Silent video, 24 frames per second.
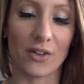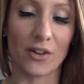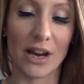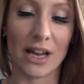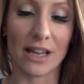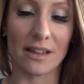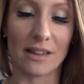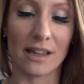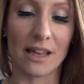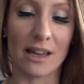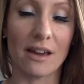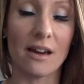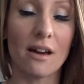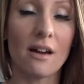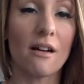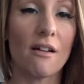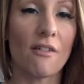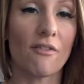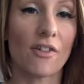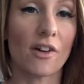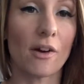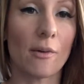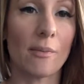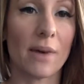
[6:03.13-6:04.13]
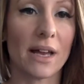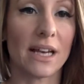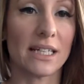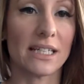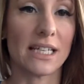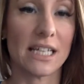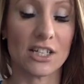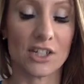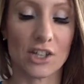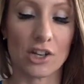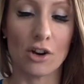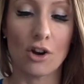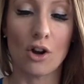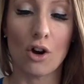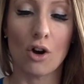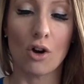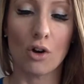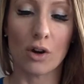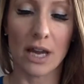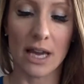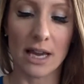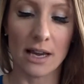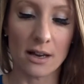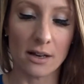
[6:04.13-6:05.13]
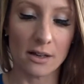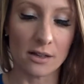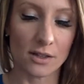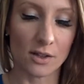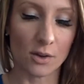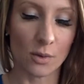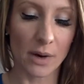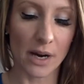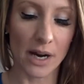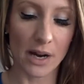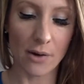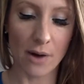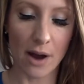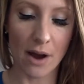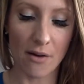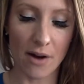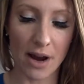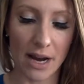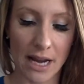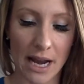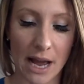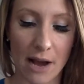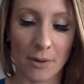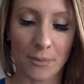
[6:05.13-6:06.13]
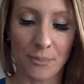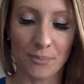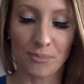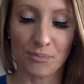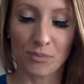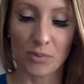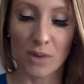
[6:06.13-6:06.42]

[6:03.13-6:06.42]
greatly from meditation. Okay, so where are you at right now?